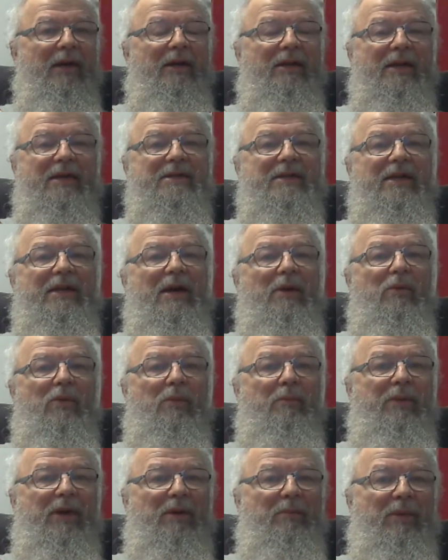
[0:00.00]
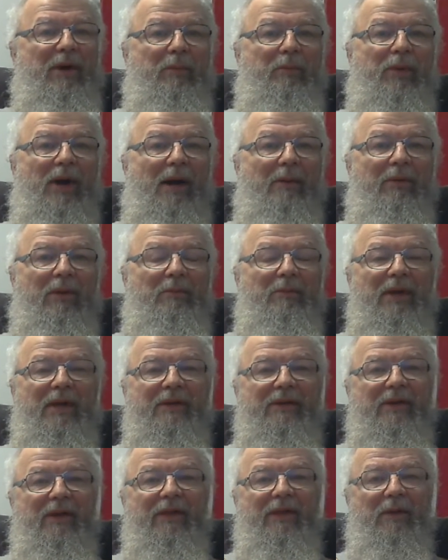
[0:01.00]
they said that won't be a big problem
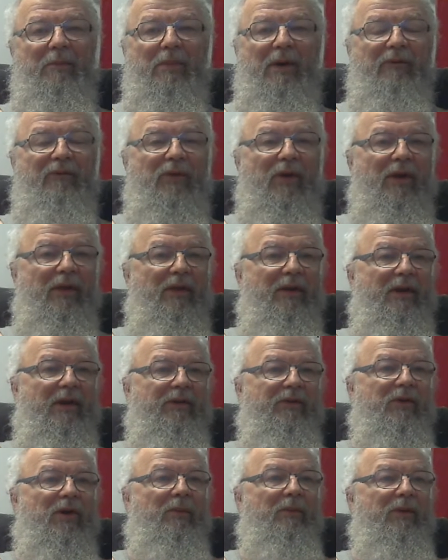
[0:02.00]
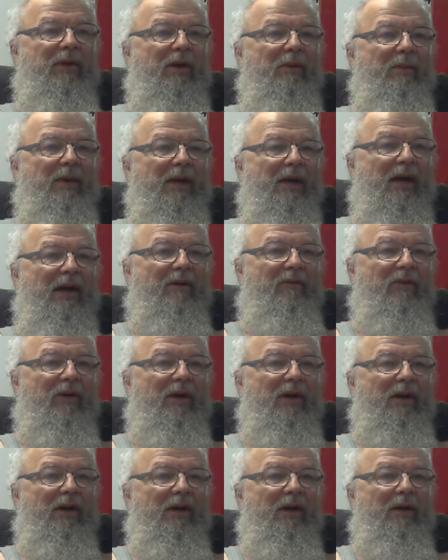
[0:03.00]
because they think by fall the dust storm is going to be kind of
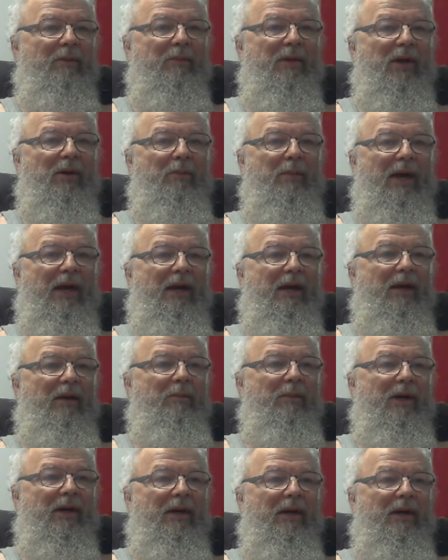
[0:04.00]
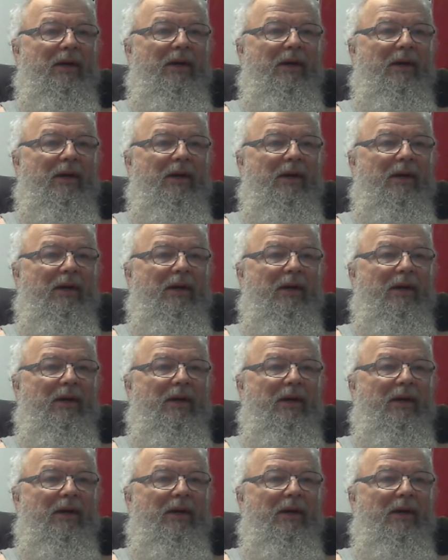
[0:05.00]
be abating. But